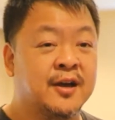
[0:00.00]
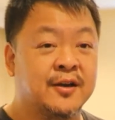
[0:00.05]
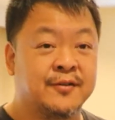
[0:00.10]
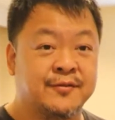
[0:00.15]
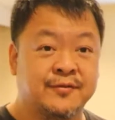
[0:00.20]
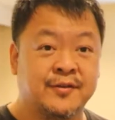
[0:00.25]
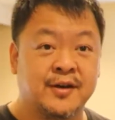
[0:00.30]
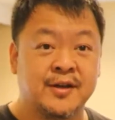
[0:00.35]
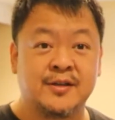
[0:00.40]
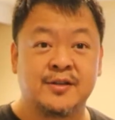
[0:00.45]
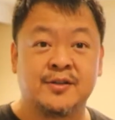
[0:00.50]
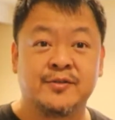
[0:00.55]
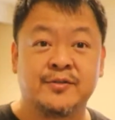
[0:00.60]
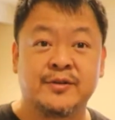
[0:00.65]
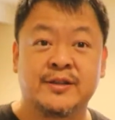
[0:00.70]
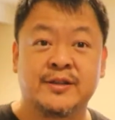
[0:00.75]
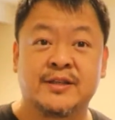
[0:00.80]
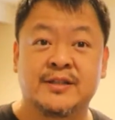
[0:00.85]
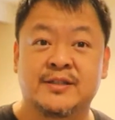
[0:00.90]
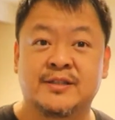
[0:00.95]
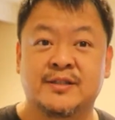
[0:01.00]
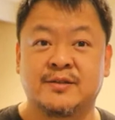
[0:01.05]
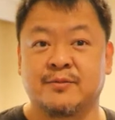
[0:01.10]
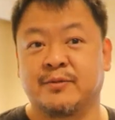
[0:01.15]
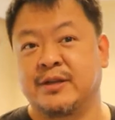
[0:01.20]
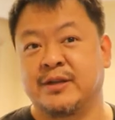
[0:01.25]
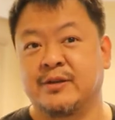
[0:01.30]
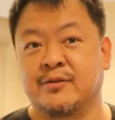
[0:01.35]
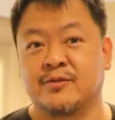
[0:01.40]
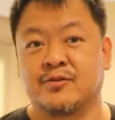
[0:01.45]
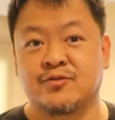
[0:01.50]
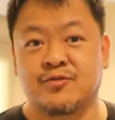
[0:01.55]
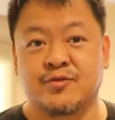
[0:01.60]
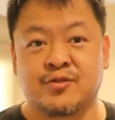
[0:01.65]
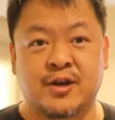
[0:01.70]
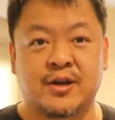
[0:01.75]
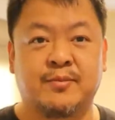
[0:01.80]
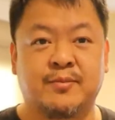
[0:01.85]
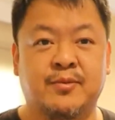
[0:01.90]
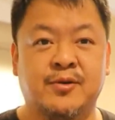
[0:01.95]
fun doing this. We didn't
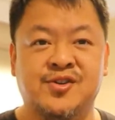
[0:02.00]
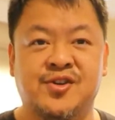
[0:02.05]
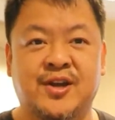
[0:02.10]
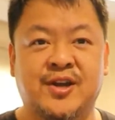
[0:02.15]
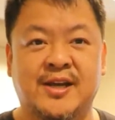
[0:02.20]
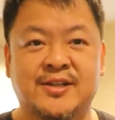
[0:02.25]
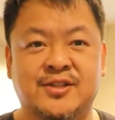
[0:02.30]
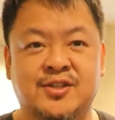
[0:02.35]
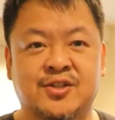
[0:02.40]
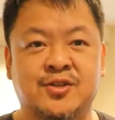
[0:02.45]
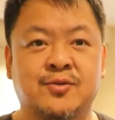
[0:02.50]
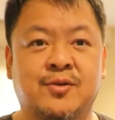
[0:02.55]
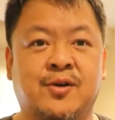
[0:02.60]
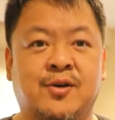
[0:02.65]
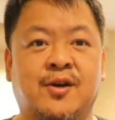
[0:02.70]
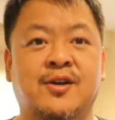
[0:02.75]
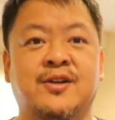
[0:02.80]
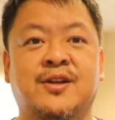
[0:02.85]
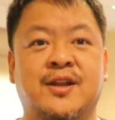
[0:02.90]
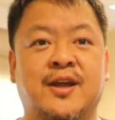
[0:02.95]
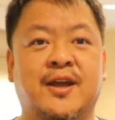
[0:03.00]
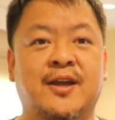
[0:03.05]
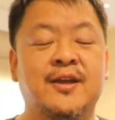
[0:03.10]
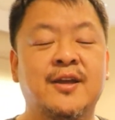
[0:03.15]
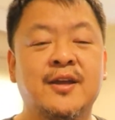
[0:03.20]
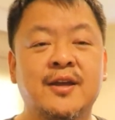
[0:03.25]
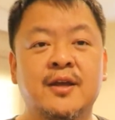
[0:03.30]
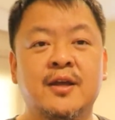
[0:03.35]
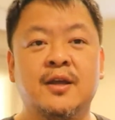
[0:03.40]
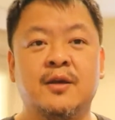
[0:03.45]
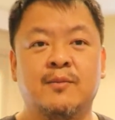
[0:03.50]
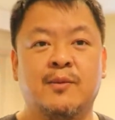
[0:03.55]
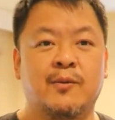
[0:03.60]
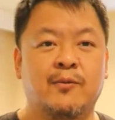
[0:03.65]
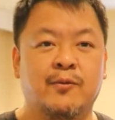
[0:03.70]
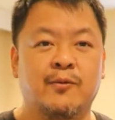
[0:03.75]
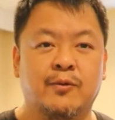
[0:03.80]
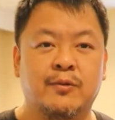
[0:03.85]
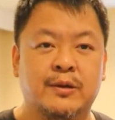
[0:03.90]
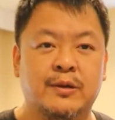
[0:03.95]
try to push you guys too hard today, but
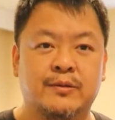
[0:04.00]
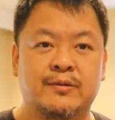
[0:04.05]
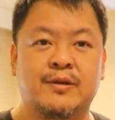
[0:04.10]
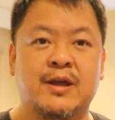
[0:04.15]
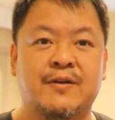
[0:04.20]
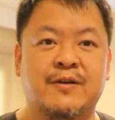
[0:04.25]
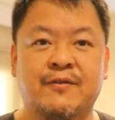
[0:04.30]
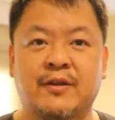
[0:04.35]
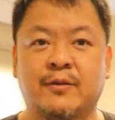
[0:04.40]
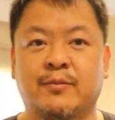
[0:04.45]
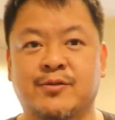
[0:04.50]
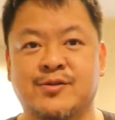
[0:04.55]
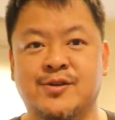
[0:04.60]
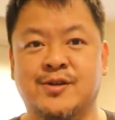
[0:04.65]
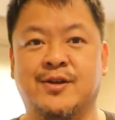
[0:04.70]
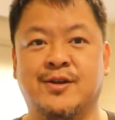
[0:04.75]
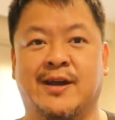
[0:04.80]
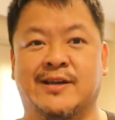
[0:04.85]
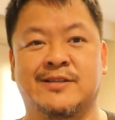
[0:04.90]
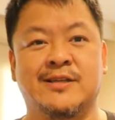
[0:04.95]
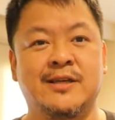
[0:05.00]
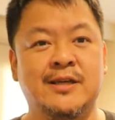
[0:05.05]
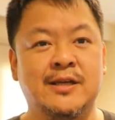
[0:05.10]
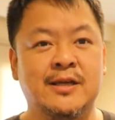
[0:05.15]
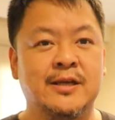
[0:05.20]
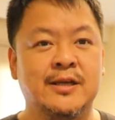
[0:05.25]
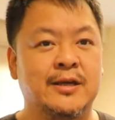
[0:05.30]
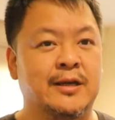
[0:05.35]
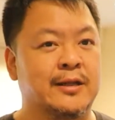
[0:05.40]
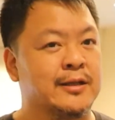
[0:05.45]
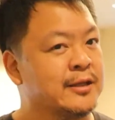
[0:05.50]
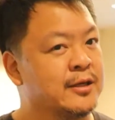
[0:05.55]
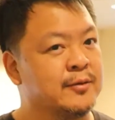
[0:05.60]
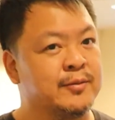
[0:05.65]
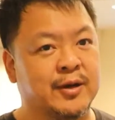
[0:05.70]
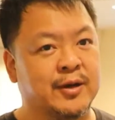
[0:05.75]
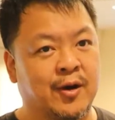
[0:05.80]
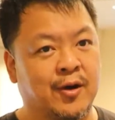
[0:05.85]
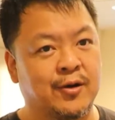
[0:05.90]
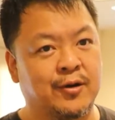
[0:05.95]
we'll be definitely pushing you guys a little
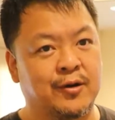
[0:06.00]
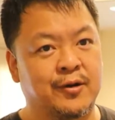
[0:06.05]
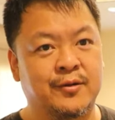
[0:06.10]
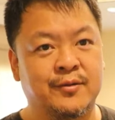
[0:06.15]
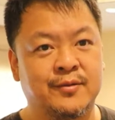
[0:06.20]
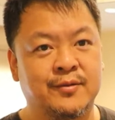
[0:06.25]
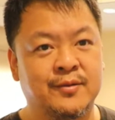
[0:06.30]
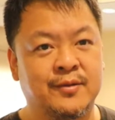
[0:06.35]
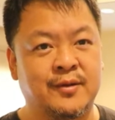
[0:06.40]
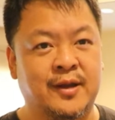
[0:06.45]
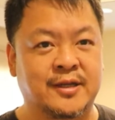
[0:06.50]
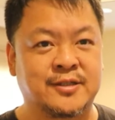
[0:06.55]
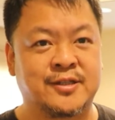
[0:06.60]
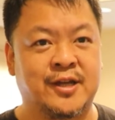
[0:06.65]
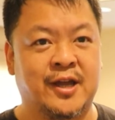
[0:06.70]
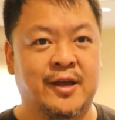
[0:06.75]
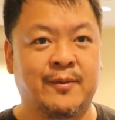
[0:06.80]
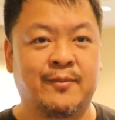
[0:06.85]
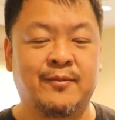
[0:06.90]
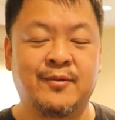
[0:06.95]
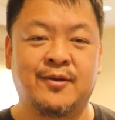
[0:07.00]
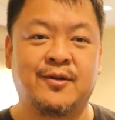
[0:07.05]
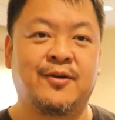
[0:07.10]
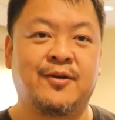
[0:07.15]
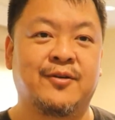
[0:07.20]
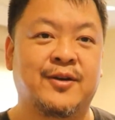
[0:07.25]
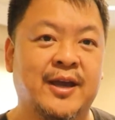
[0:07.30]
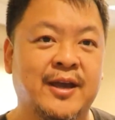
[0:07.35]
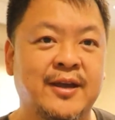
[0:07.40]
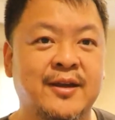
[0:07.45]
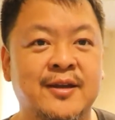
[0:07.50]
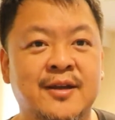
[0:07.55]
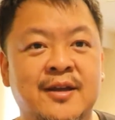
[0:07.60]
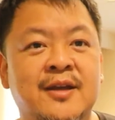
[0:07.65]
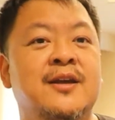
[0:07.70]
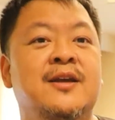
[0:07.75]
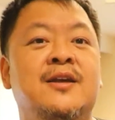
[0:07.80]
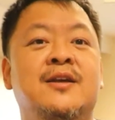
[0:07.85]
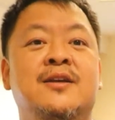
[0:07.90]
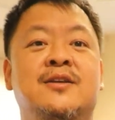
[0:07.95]
bit harder next time, okay?
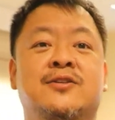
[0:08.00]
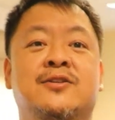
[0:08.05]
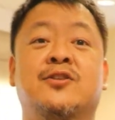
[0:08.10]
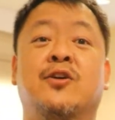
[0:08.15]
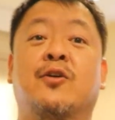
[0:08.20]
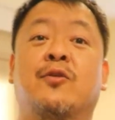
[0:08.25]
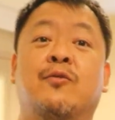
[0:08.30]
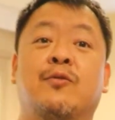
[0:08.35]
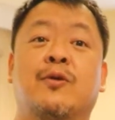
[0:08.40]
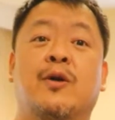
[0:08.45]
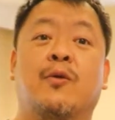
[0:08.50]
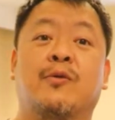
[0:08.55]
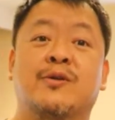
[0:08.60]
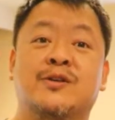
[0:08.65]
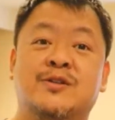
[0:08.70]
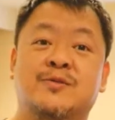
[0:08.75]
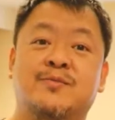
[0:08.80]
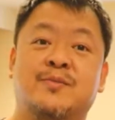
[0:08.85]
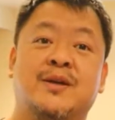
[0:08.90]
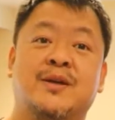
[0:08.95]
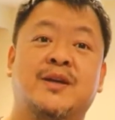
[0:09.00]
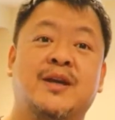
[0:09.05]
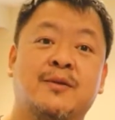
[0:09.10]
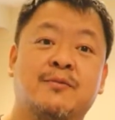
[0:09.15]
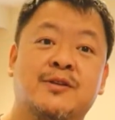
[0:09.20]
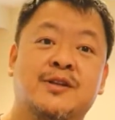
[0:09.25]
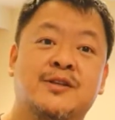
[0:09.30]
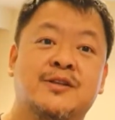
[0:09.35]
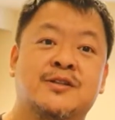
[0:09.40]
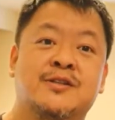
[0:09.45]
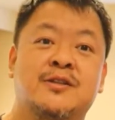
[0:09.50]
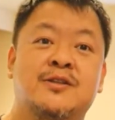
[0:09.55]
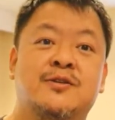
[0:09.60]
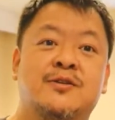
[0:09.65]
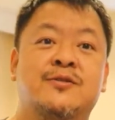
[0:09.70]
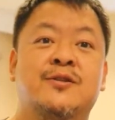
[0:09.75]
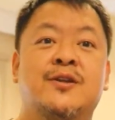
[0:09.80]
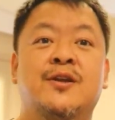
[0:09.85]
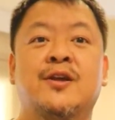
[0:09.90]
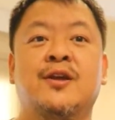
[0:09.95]
So we always begin with a
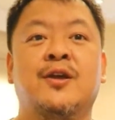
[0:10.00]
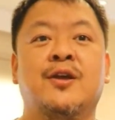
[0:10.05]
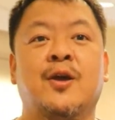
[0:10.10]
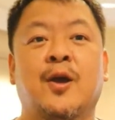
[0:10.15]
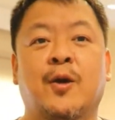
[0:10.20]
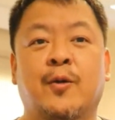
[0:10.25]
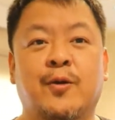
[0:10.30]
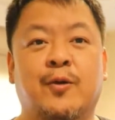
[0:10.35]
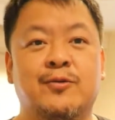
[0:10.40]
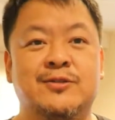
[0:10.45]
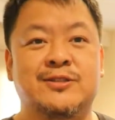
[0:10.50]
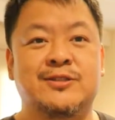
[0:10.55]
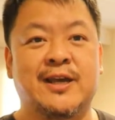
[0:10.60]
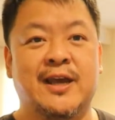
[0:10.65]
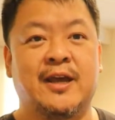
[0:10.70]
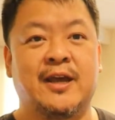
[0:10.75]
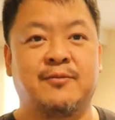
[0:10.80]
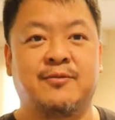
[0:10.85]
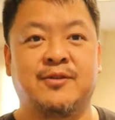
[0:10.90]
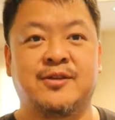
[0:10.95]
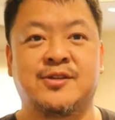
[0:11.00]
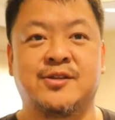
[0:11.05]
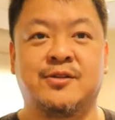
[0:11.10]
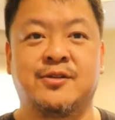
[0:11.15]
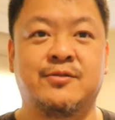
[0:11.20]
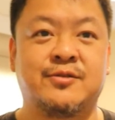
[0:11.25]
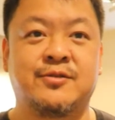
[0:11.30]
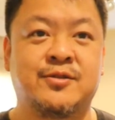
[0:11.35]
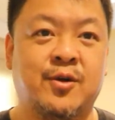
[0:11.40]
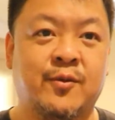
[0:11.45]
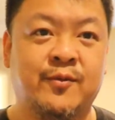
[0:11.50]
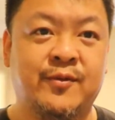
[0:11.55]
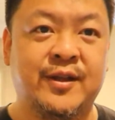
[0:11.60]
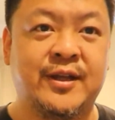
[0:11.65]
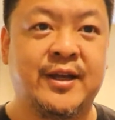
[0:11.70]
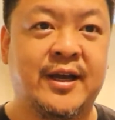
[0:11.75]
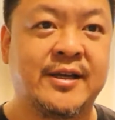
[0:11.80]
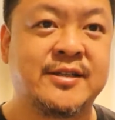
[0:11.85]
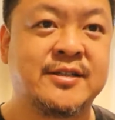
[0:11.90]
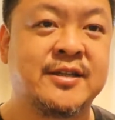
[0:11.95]
salute. We always end with a salute. So hopefully you
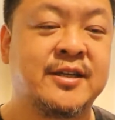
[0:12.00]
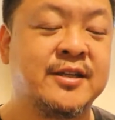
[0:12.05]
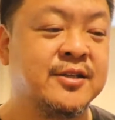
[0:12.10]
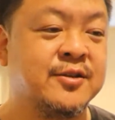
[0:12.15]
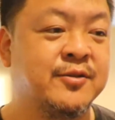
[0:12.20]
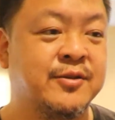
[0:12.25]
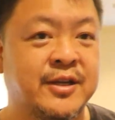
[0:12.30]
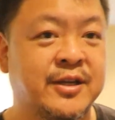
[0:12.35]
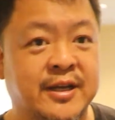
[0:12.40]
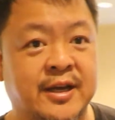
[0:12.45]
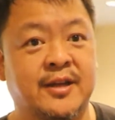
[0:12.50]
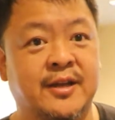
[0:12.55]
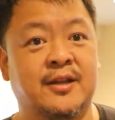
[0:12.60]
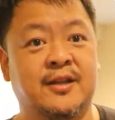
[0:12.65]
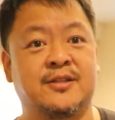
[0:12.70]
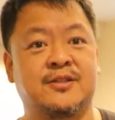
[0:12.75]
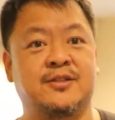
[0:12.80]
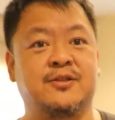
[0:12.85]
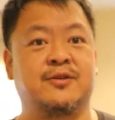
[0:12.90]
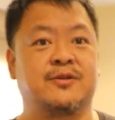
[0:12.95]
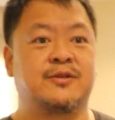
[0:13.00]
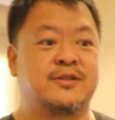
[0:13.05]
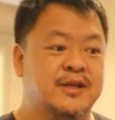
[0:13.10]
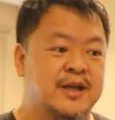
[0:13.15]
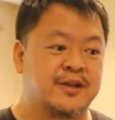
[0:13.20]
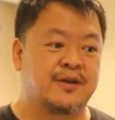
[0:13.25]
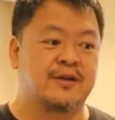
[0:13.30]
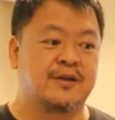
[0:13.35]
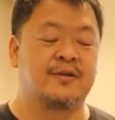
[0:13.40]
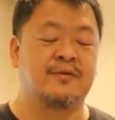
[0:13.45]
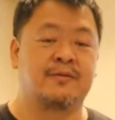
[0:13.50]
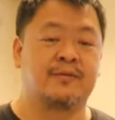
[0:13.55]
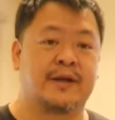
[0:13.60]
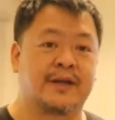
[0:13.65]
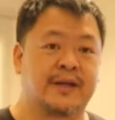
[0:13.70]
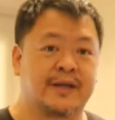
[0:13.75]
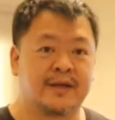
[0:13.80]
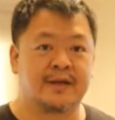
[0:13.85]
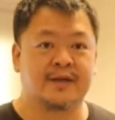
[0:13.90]
guys can do it again. Let's do it together. Ready?